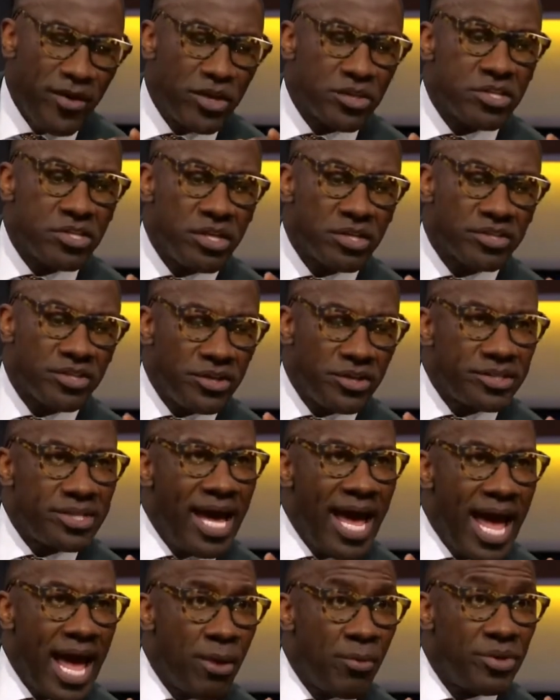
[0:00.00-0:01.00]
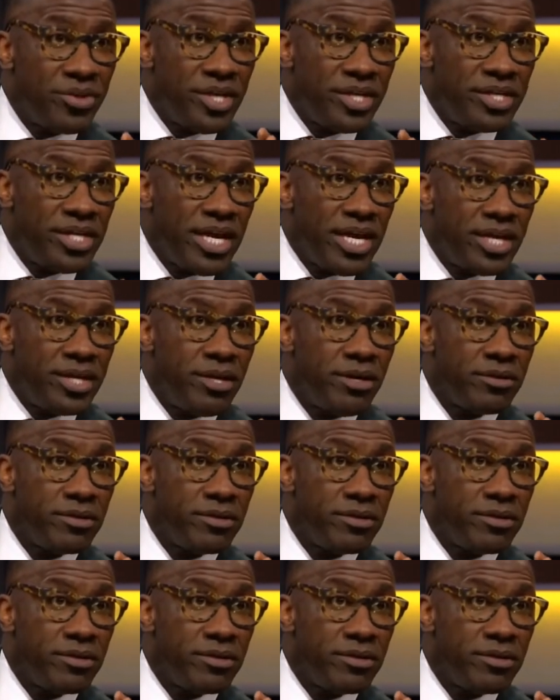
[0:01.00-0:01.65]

took their time when they did